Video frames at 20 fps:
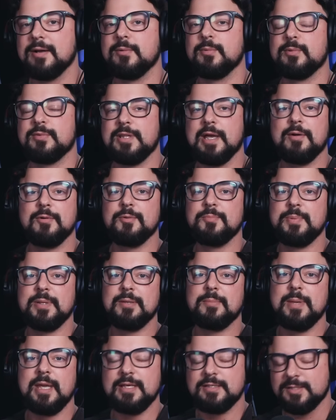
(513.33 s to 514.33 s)
That would
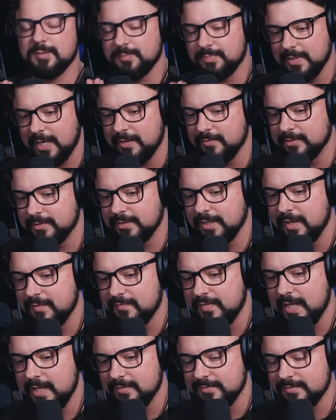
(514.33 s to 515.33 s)
be amazing. I would
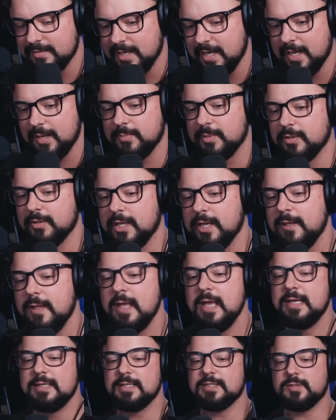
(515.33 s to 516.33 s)
love that to happen, okay?
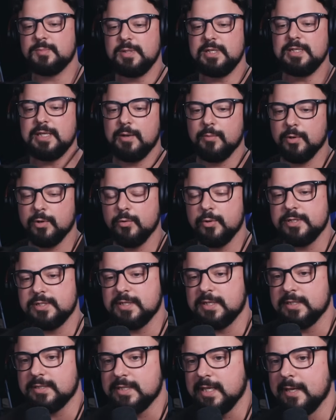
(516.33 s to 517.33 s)
Doesn't mean that we're going
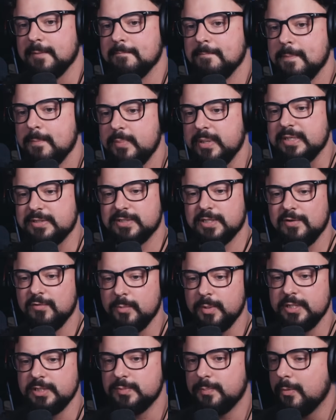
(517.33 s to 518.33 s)
to get that, because
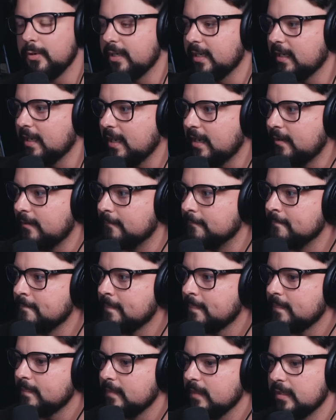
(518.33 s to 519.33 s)
everybody's pointing out,
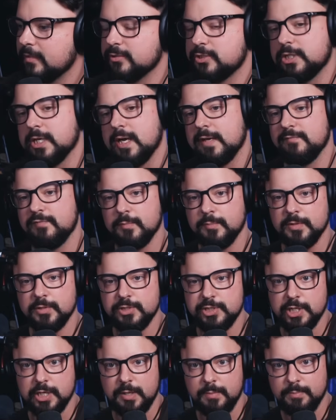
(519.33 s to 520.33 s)
you know, Shine from the
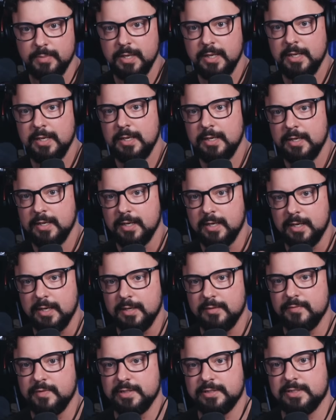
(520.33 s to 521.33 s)
jump,
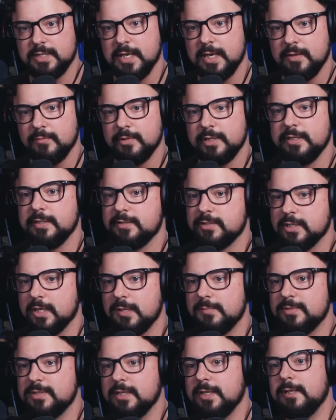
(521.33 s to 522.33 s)
this guy, when he
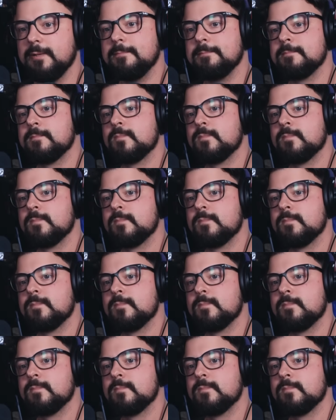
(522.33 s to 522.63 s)
chimes in,